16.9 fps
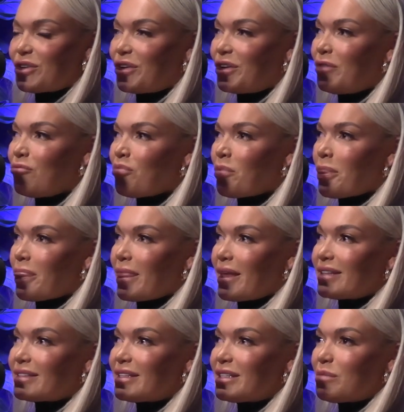So
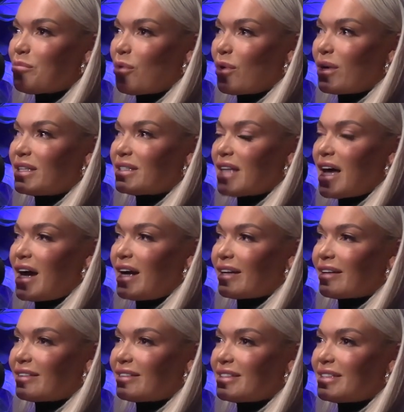I said to the boys,
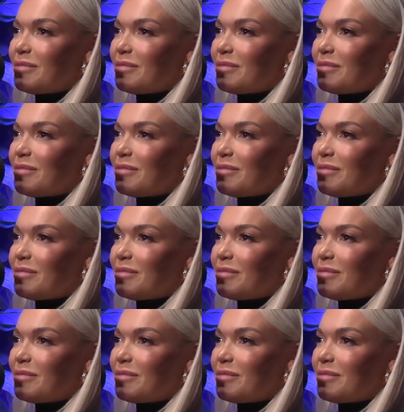like,